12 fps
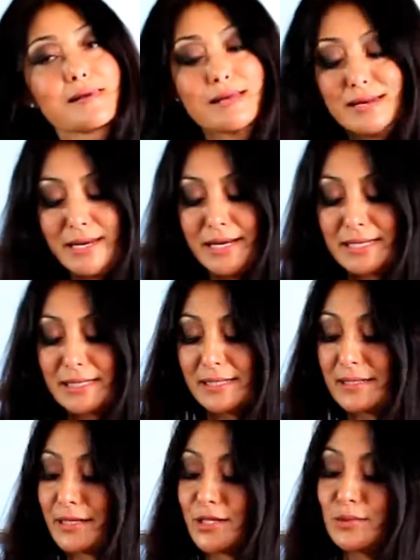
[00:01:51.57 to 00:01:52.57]
nicely,
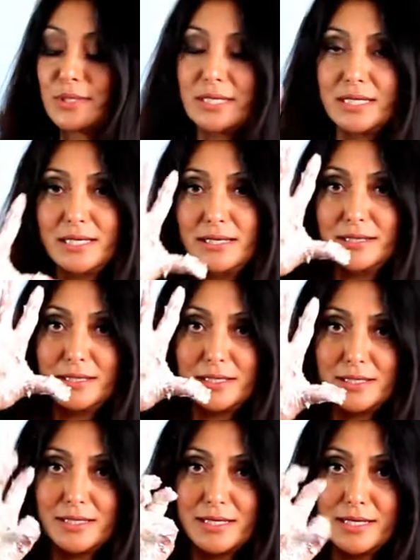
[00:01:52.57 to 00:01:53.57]
and as you see,
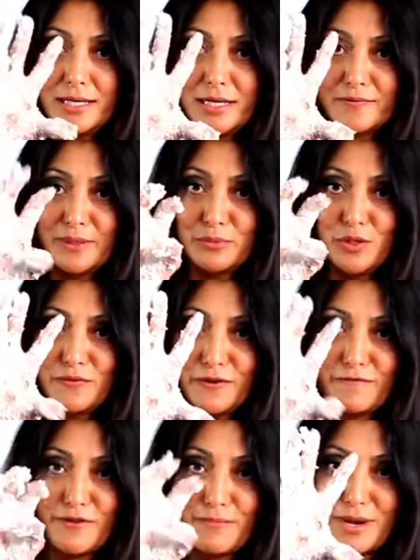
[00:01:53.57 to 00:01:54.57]
this is not
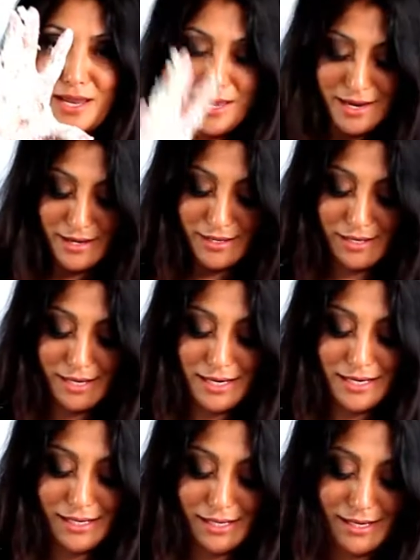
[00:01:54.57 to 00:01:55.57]
removing from my hands
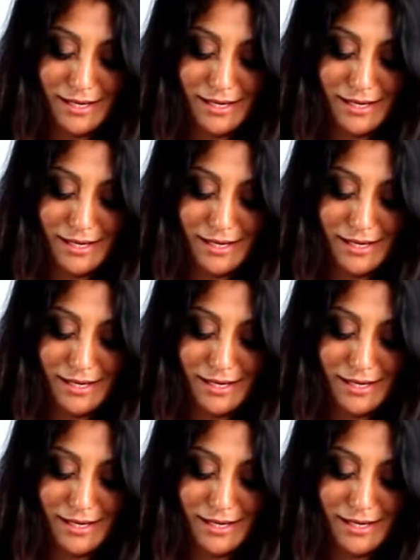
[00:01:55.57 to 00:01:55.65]
nicely